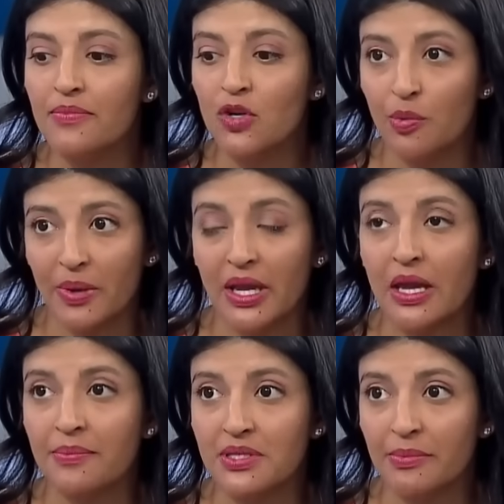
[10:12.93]
You're
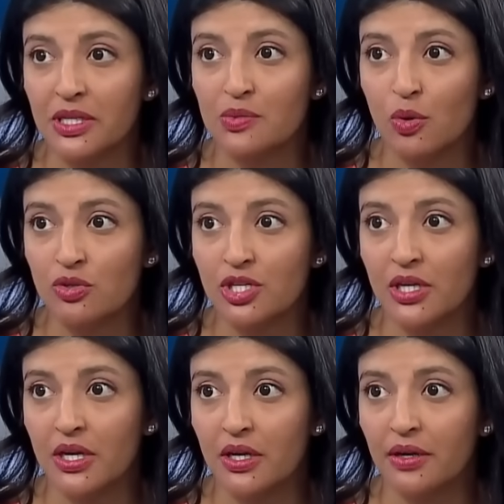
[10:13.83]
picking up some exposure
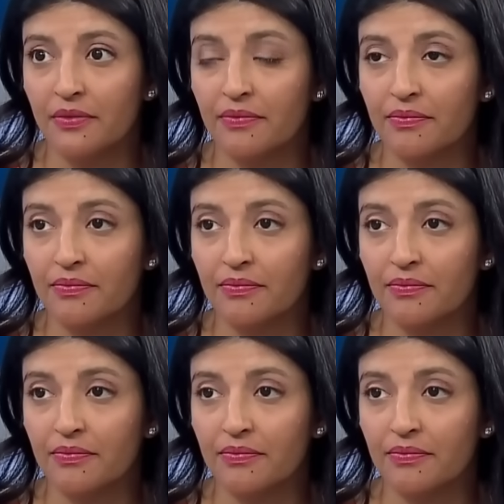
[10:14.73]
here?